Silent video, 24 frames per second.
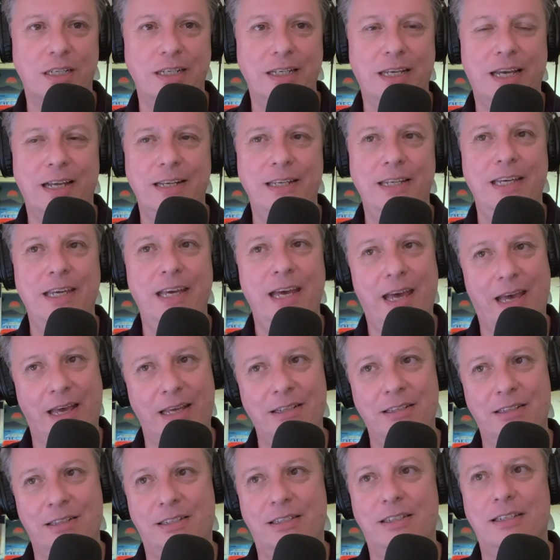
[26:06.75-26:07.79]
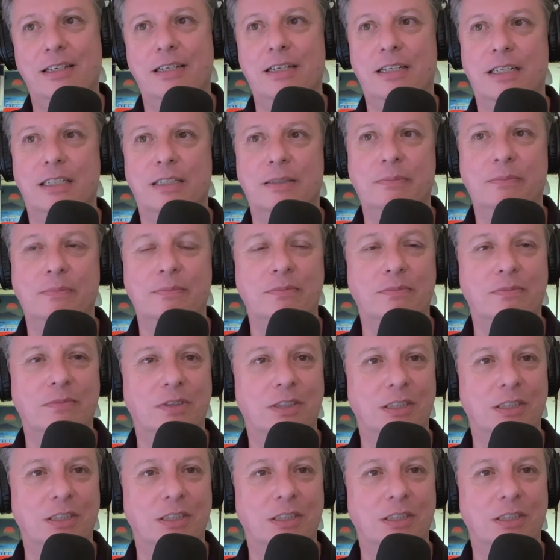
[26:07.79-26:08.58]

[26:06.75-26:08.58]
And and yet, um,